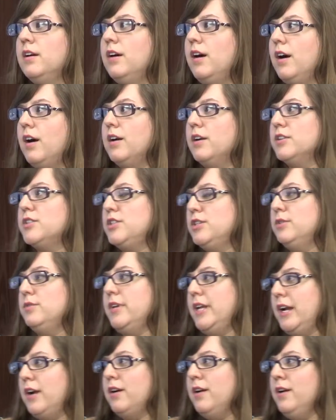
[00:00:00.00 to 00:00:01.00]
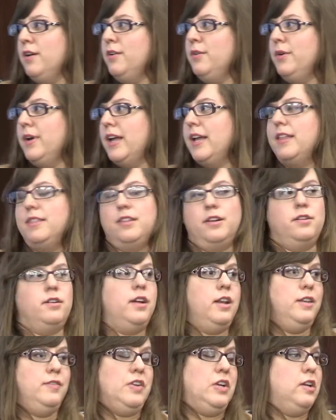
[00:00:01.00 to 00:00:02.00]
are too narrow and they're
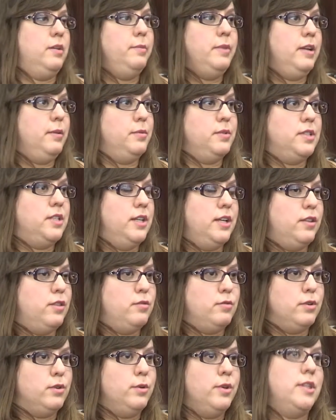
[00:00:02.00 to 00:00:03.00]
not even going to be able to get through,